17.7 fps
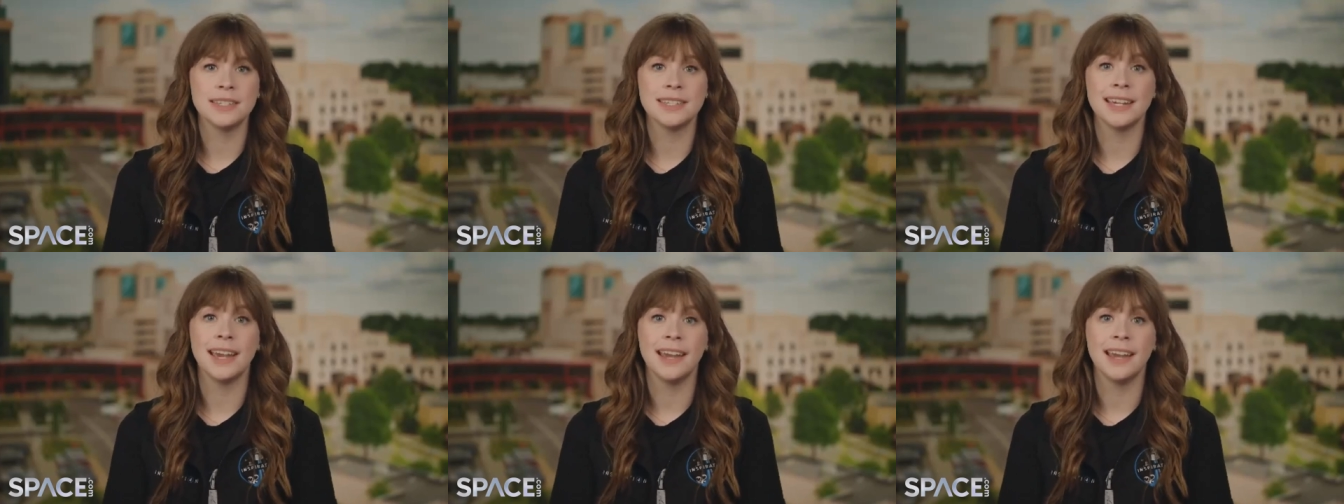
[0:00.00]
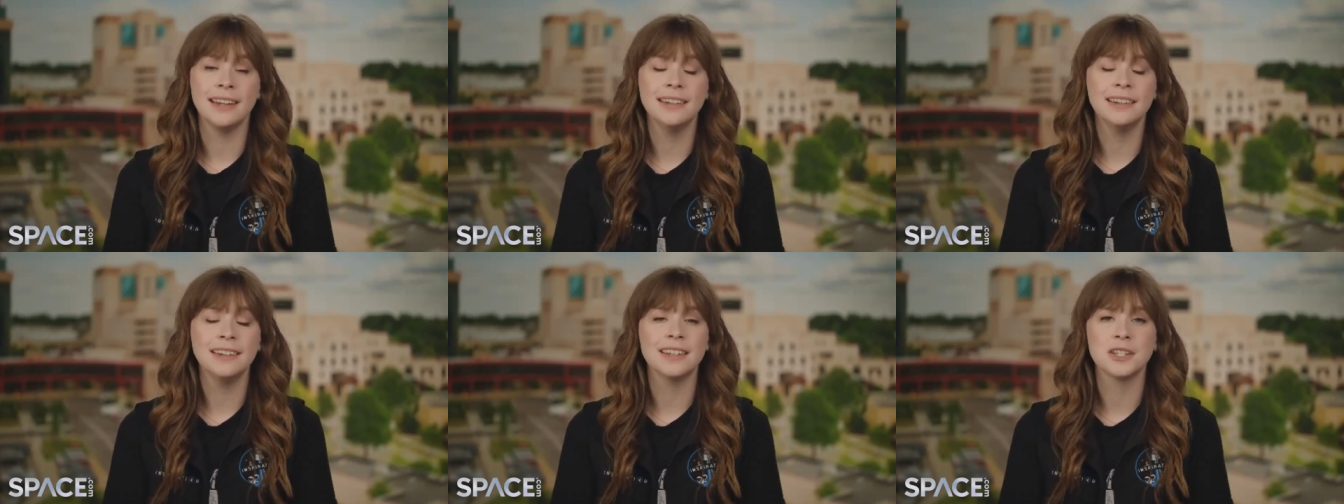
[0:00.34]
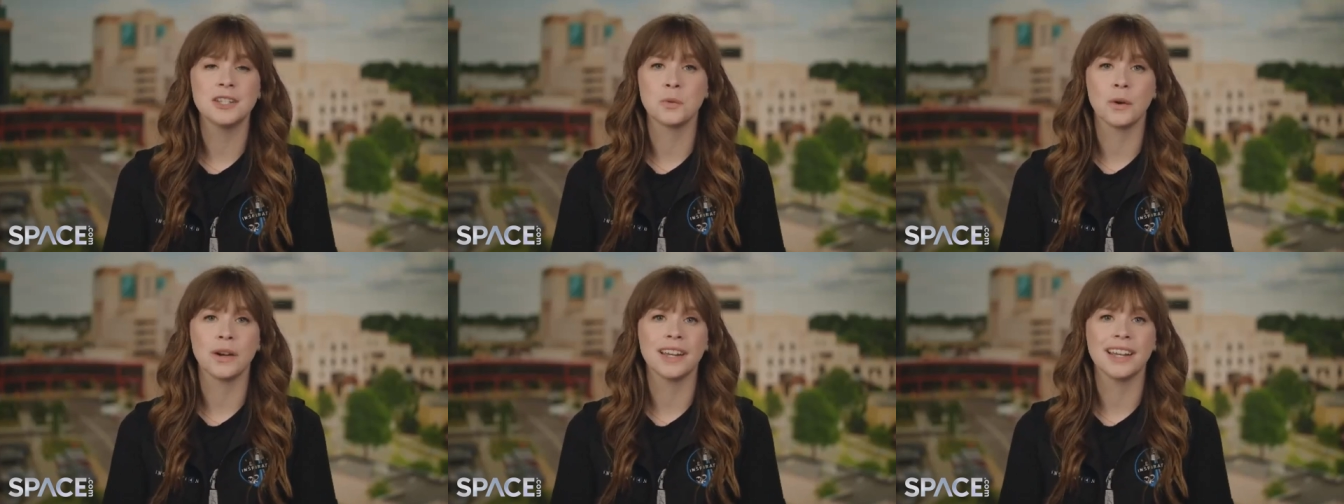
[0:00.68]
ten
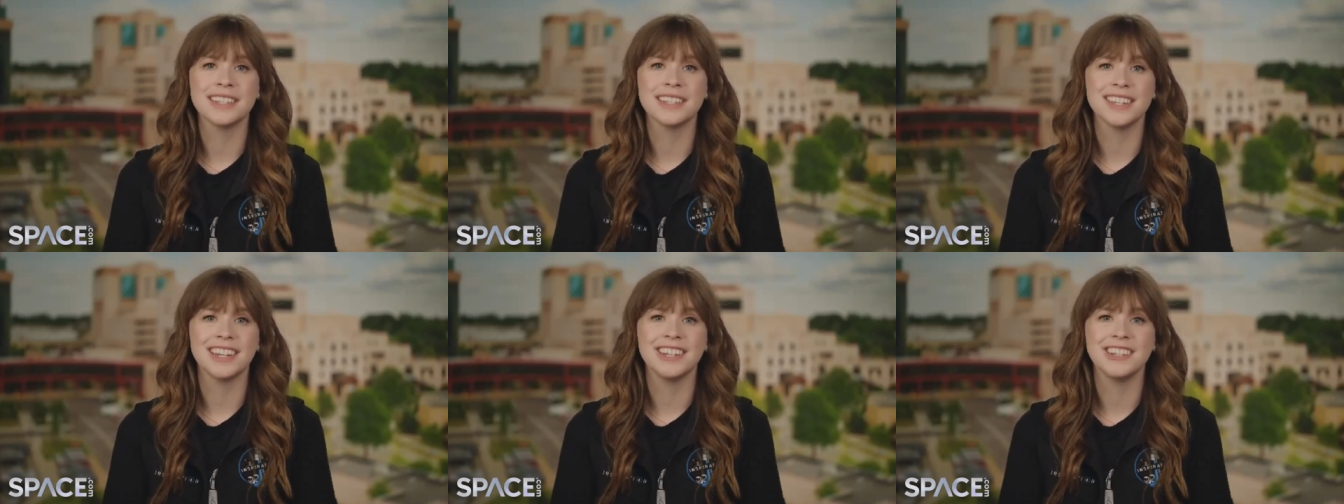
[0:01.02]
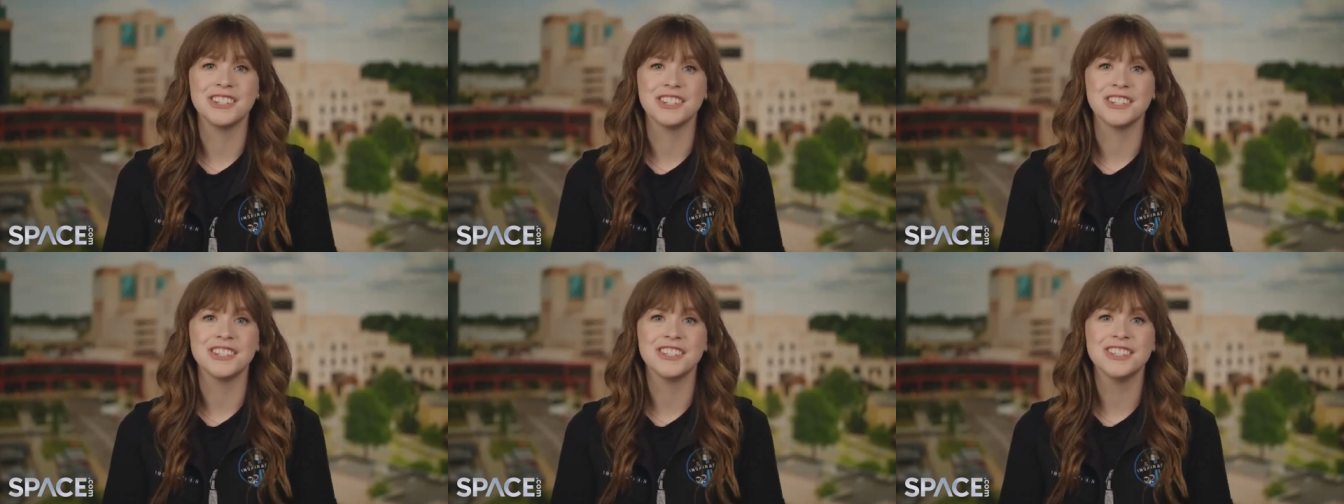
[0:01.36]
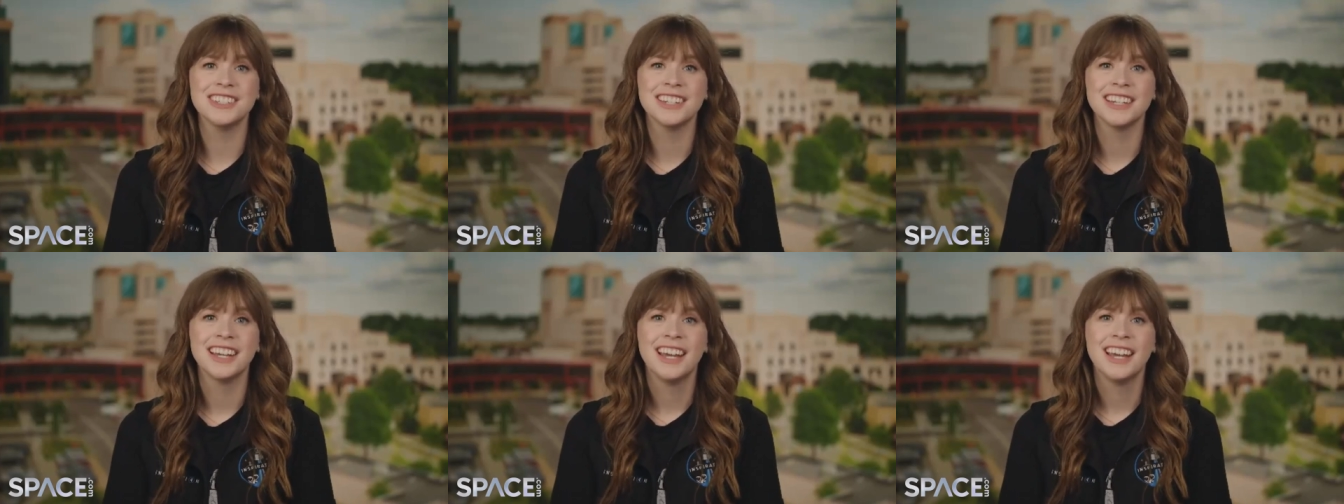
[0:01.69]
is work at Saint Jude.